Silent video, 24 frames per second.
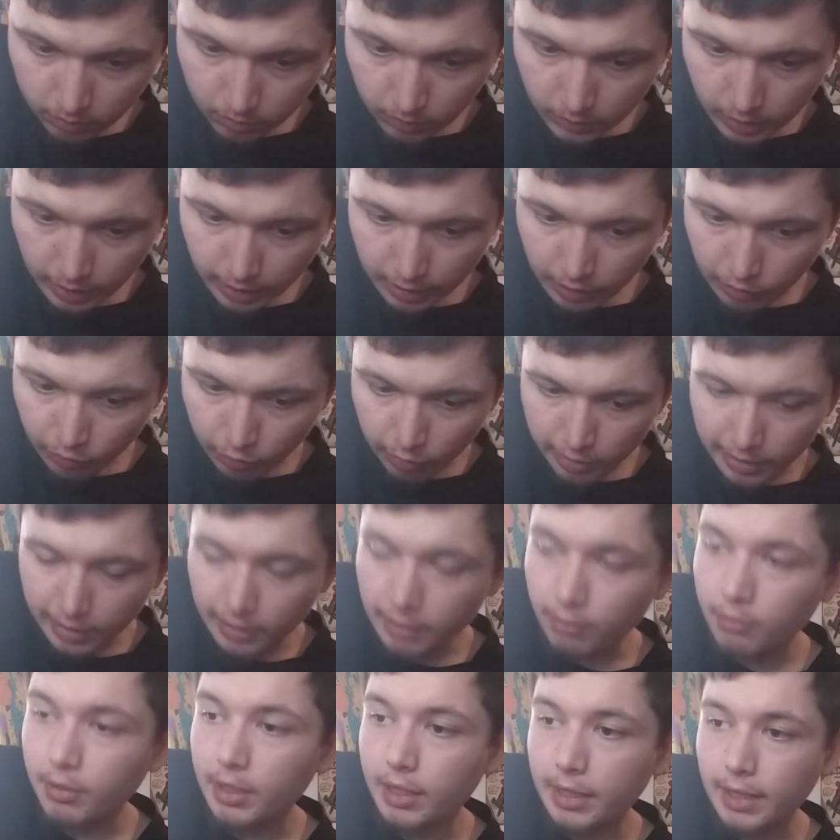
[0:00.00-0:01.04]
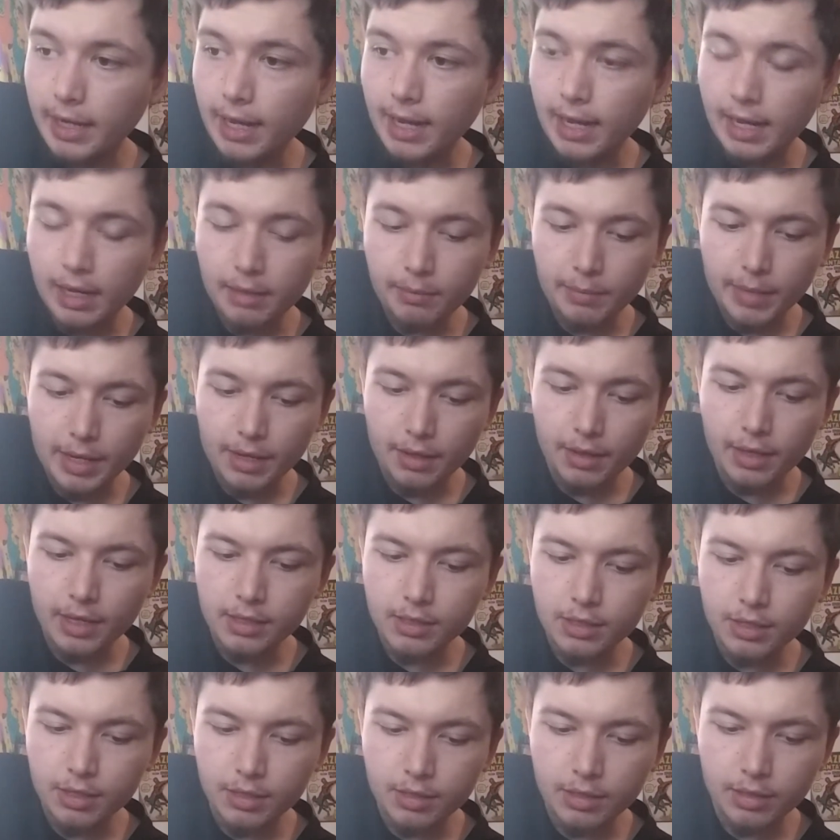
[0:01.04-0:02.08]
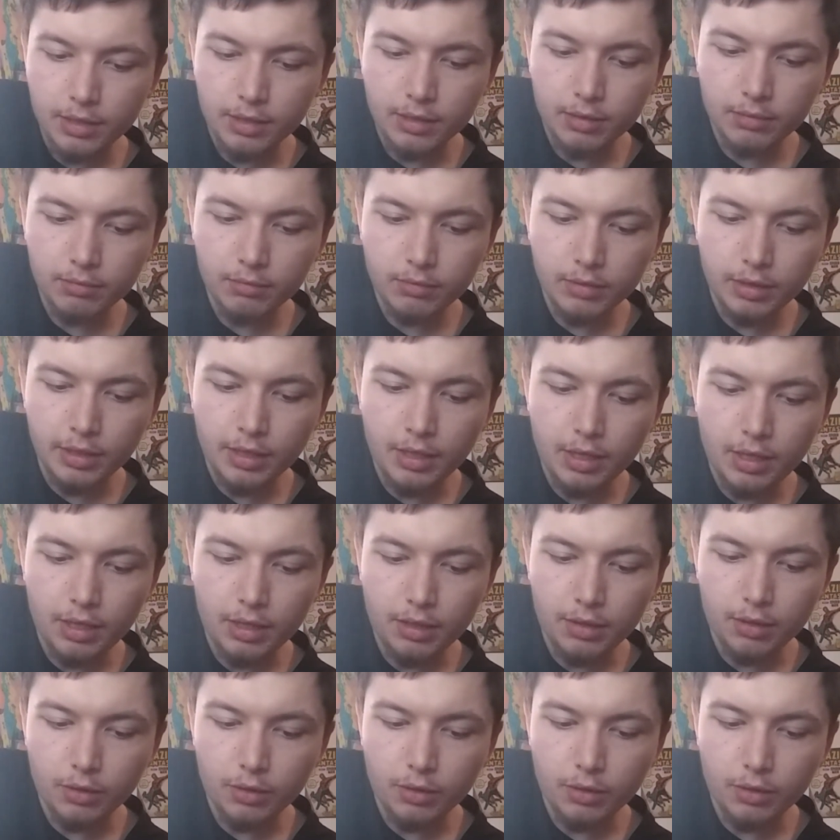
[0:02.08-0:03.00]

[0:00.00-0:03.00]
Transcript: Get it really, really hot, man. That's just the key, the